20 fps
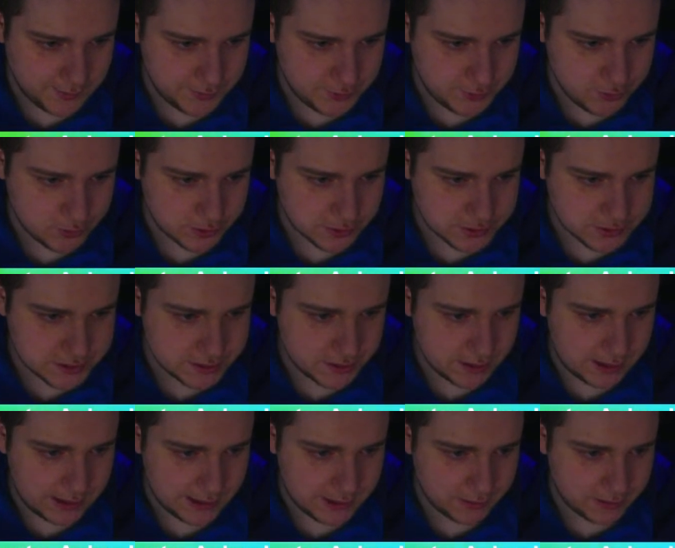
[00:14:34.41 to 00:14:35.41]
Dukes,
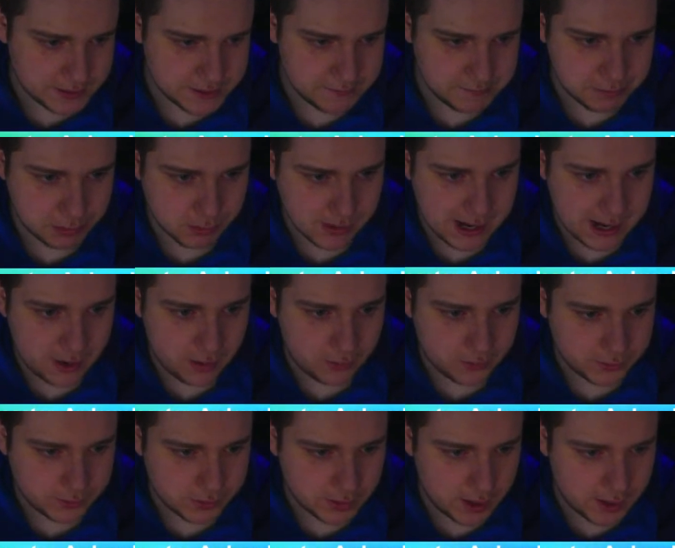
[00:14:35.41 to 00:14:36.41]
areas of
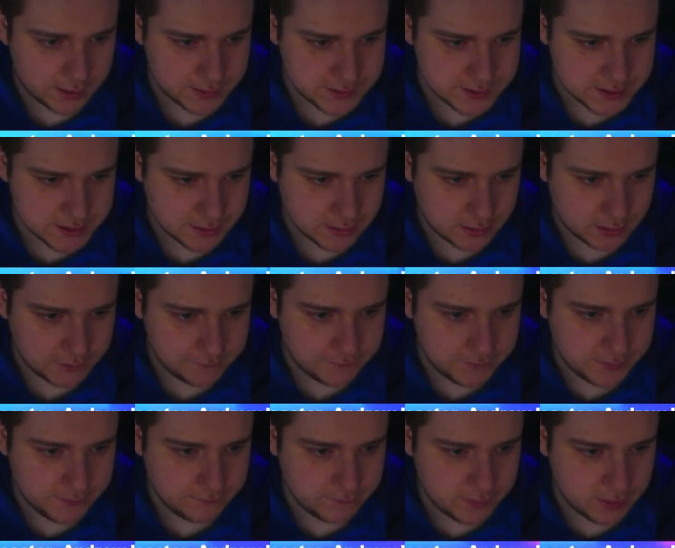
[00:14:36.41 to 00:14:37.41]
Brown,
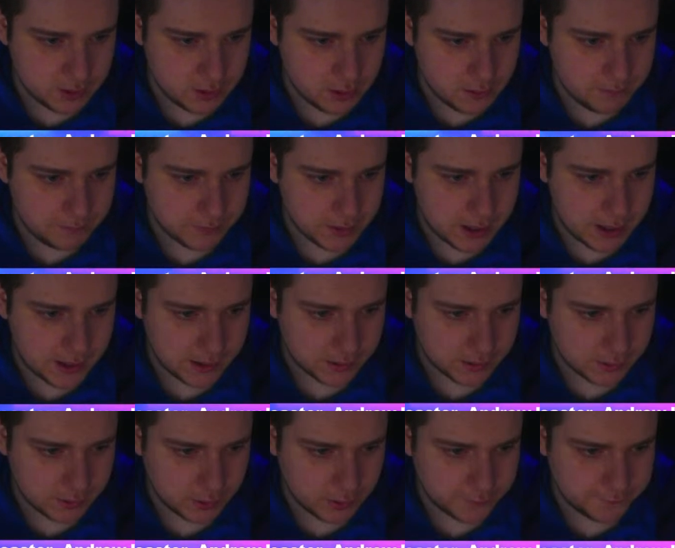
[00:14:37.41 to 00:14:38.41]
Cliftonville,
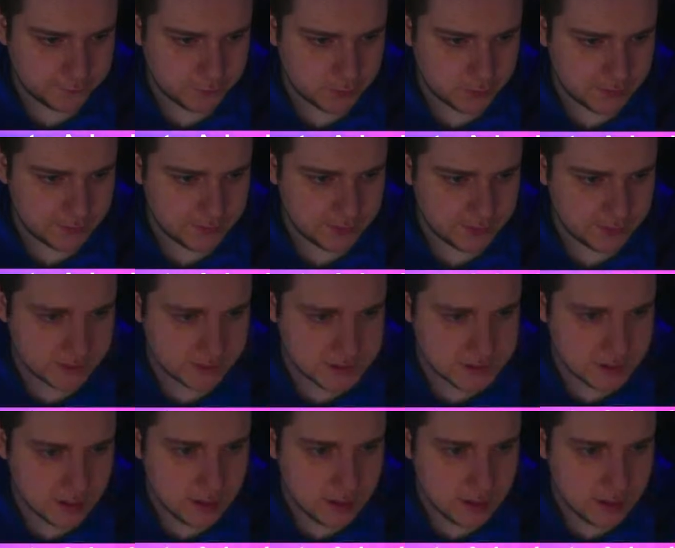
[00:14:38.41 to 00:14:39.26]
Gulliford, I think it is.